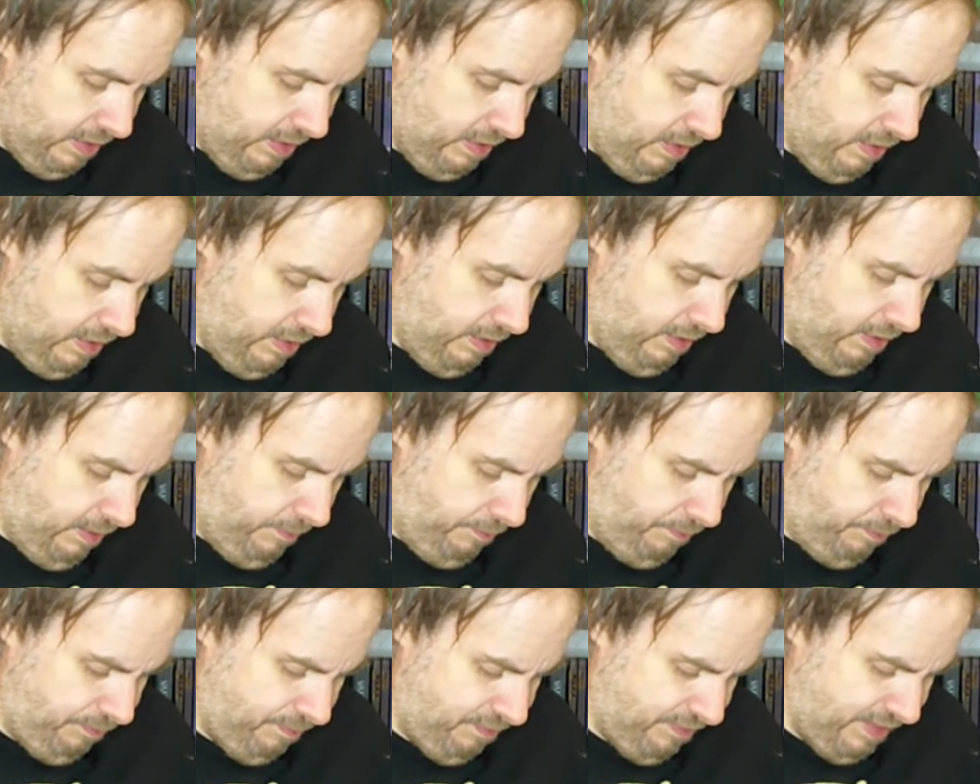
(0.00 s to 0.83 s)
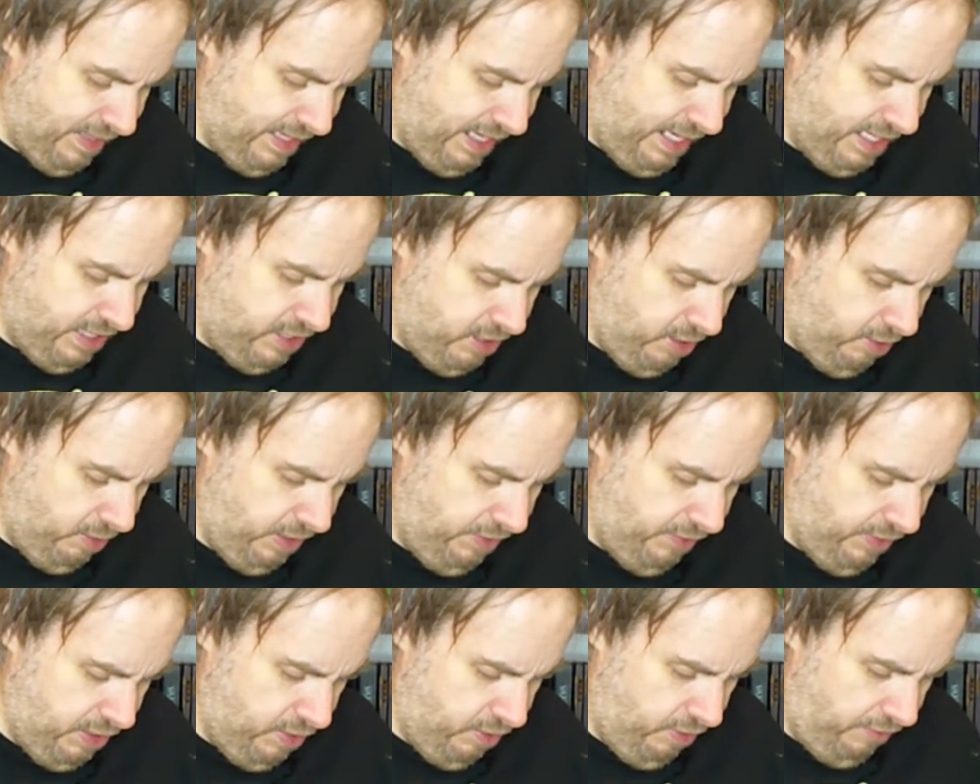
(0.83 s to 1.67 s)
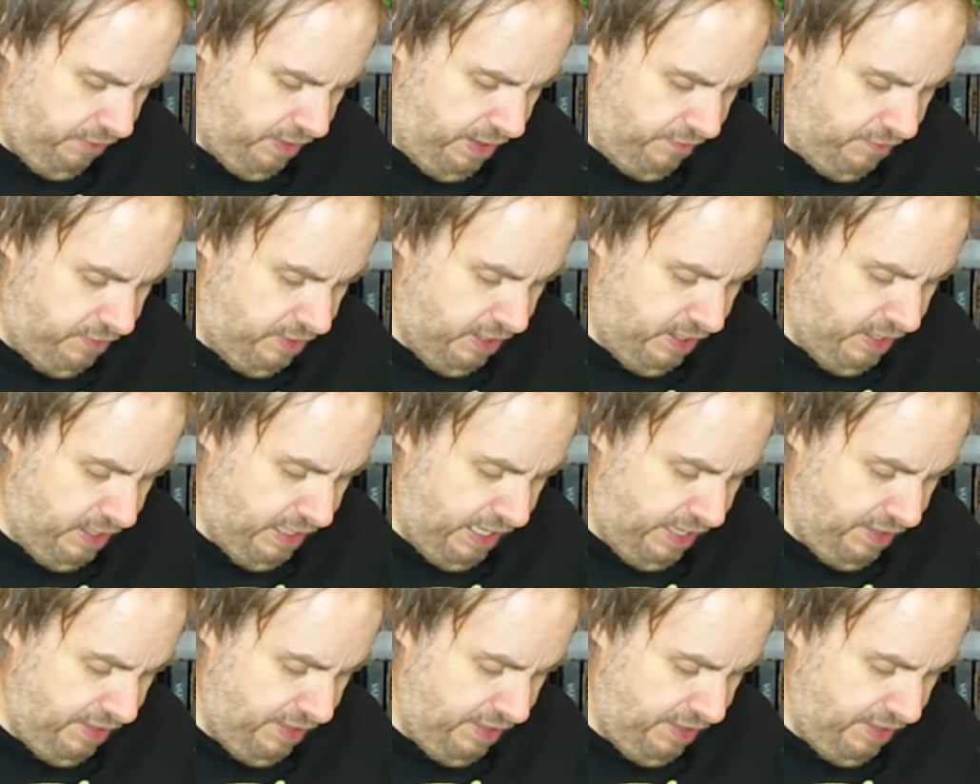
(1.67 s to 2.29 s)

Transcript: I don't even know if they've done.